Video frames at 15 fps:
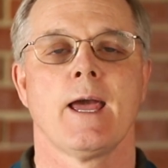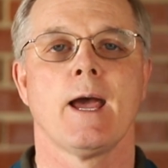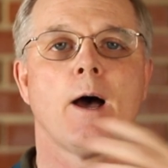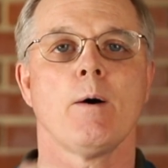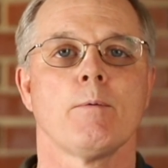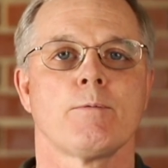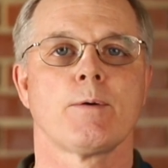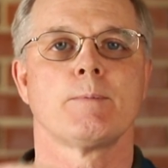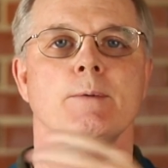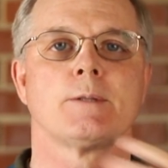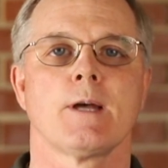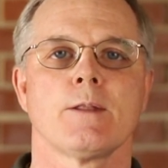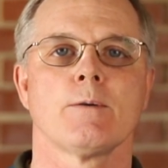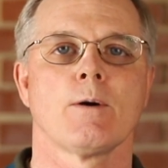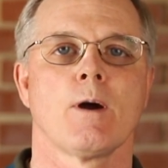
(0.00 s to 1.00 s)
help from
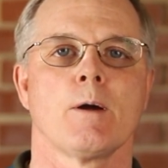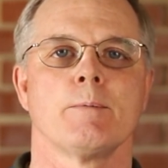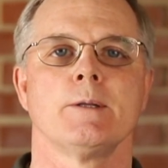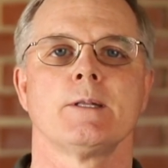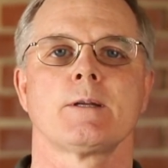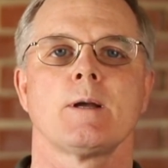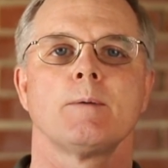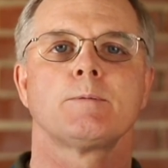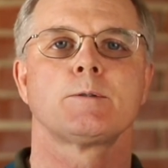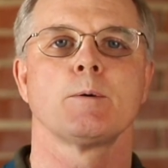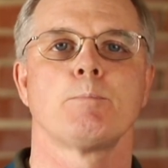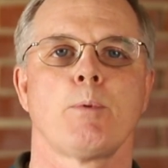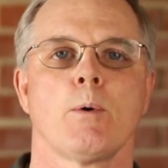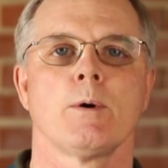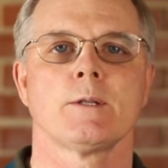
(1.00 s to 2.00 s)
another army to come
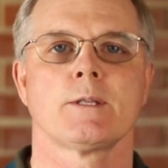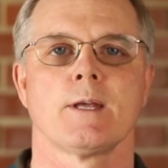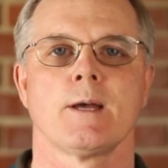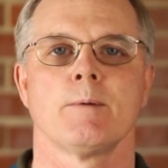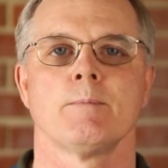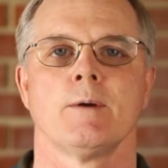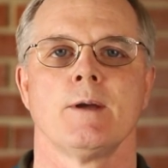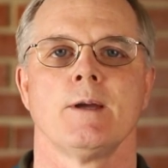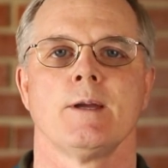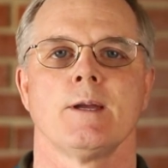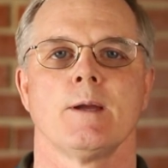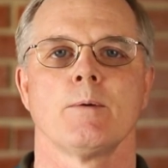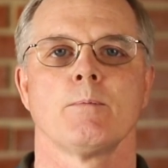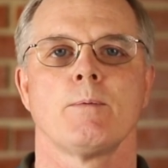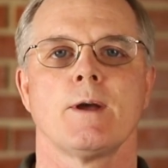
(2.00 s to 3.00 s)
support them
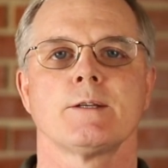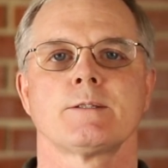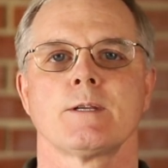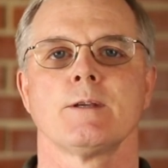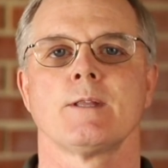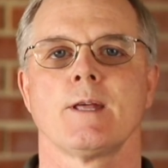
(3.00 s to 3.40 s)
and rescue